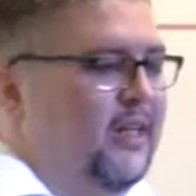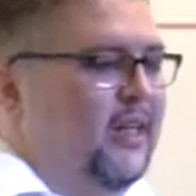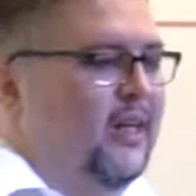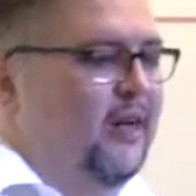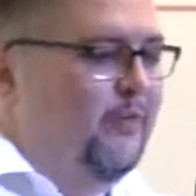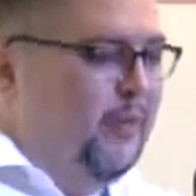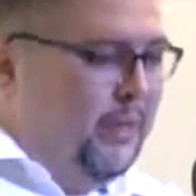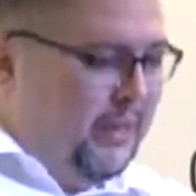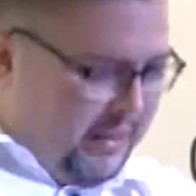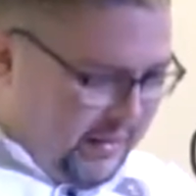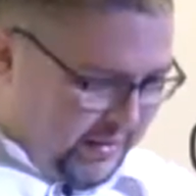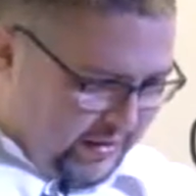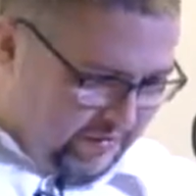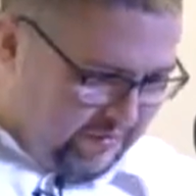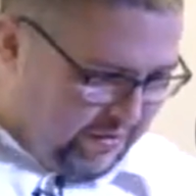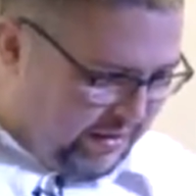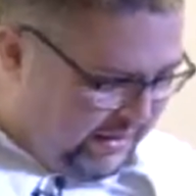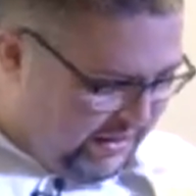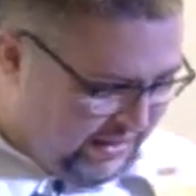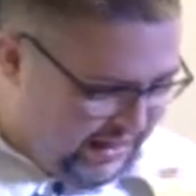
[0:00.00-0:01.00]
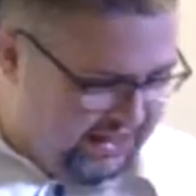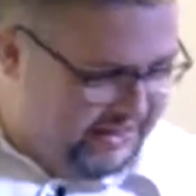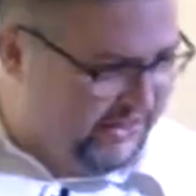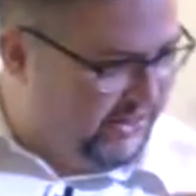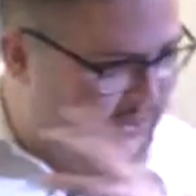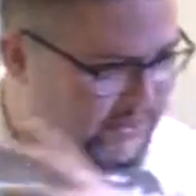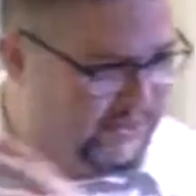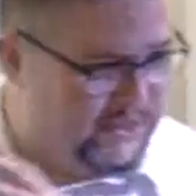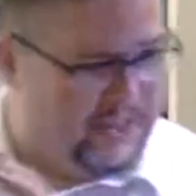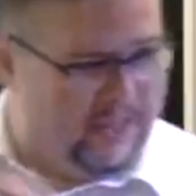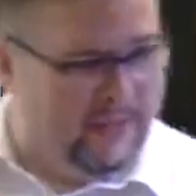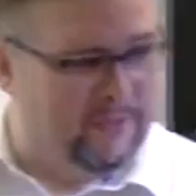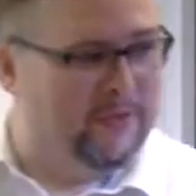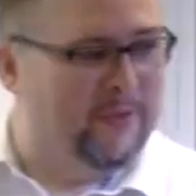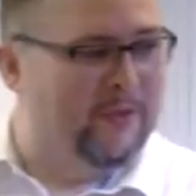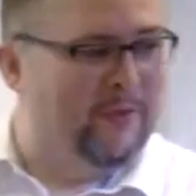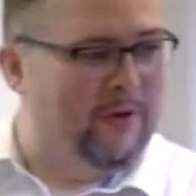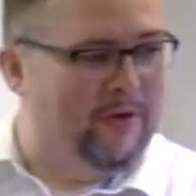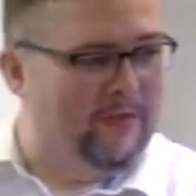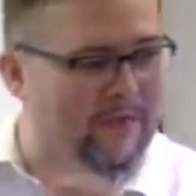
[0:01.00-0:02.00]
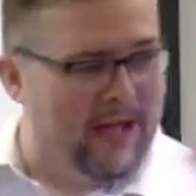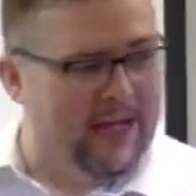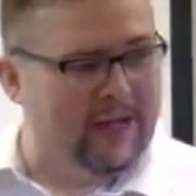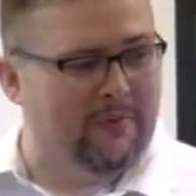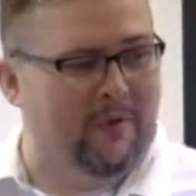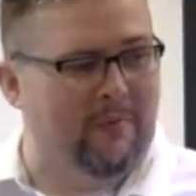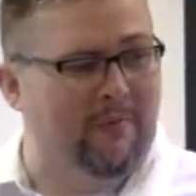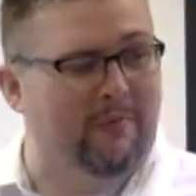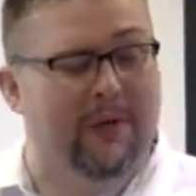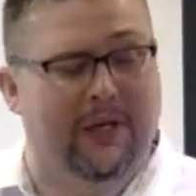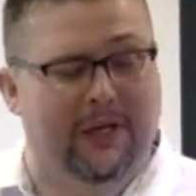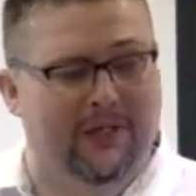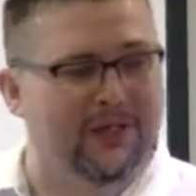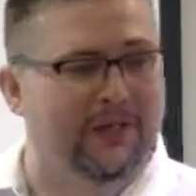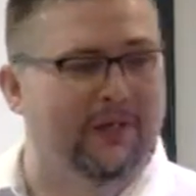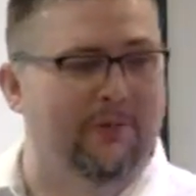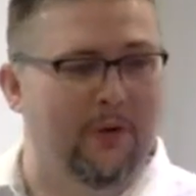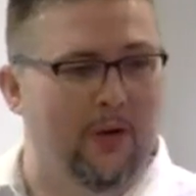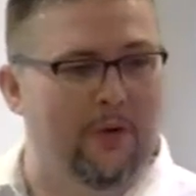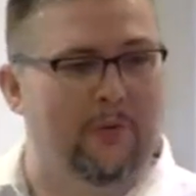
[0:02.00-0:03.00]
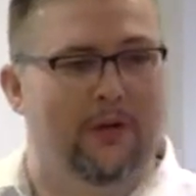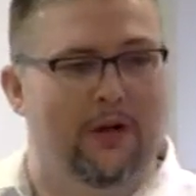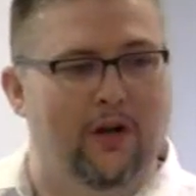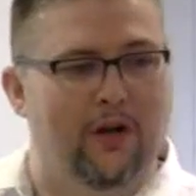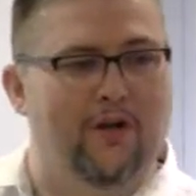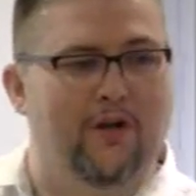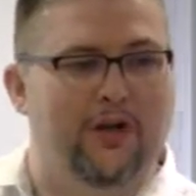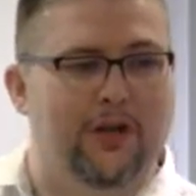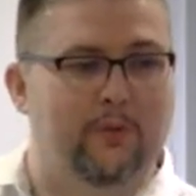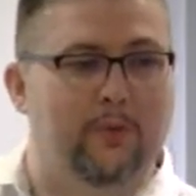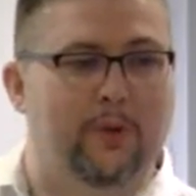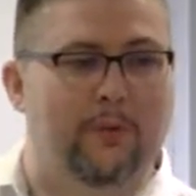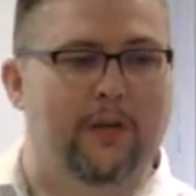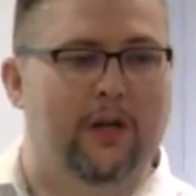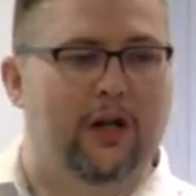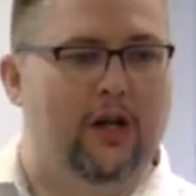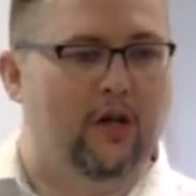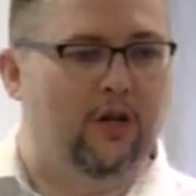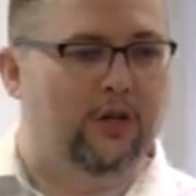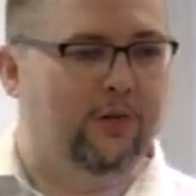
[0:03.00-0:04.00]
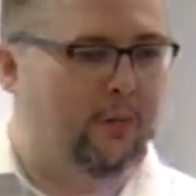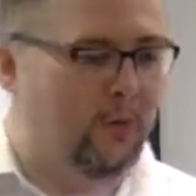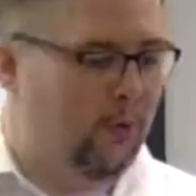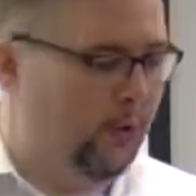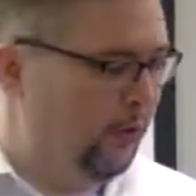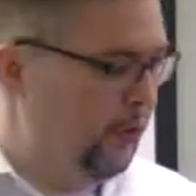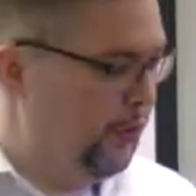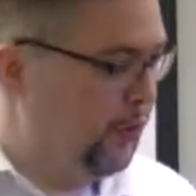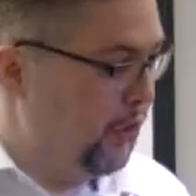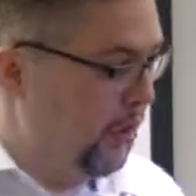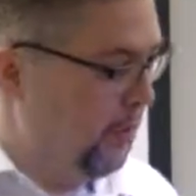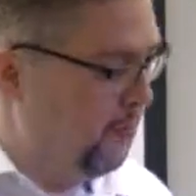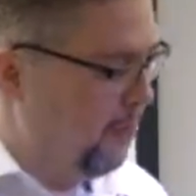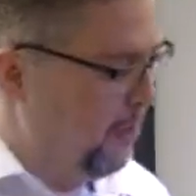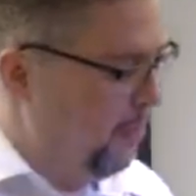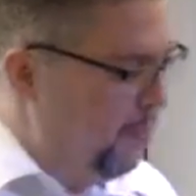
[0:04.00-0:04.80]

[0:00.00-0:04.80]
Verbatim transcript: if, we, if, I'd said to you to keep doing the refactoring pieces, I'm hoping a lot of these would have been a lot smaller and cheaper,